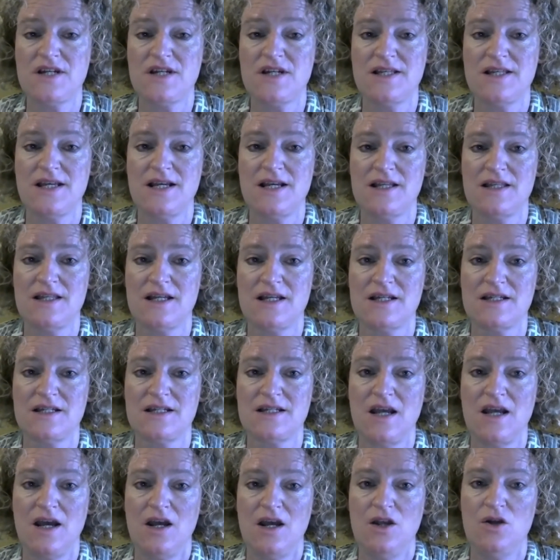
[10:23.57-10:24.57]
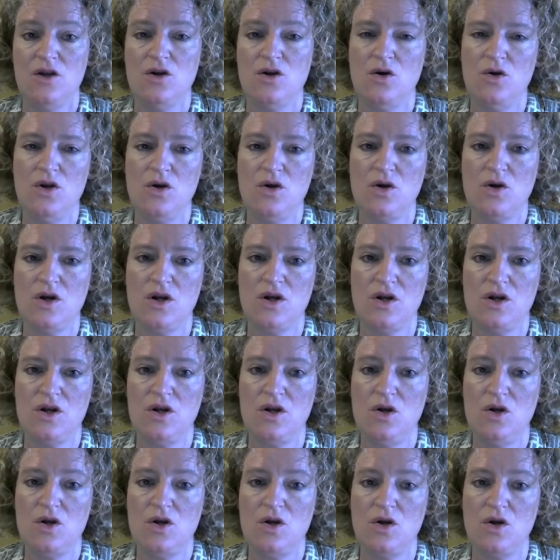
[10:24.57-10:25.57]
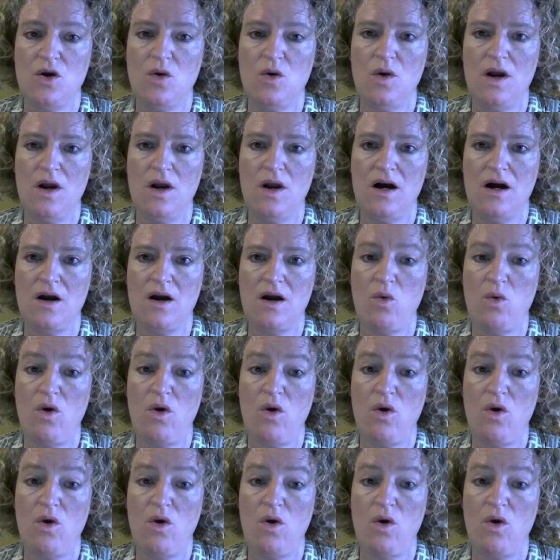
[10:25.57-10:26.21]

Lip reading: I think that, you know, you can go along